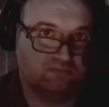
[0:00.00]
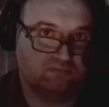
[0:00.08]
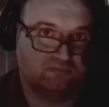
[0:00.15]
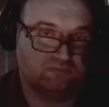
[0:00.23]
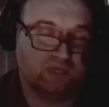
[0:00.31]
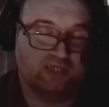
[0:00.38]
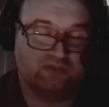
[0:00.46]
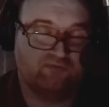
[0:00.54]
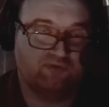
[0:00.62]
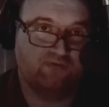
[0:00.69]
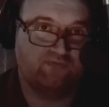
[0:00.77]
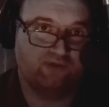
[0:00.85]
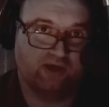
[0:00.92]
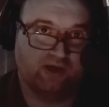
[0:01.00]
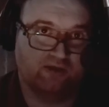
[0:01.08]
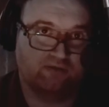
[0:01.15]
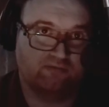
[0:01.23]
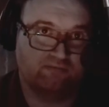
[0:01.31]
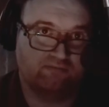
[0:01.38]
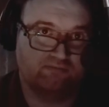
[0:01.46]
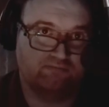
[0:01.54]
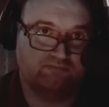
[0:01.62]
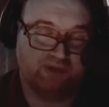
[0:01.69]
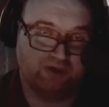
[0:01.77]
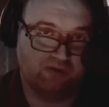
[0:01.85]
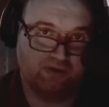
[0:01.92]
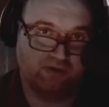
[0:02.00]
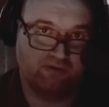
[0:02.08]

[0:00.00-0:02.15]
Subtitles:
That's a red flag. Period.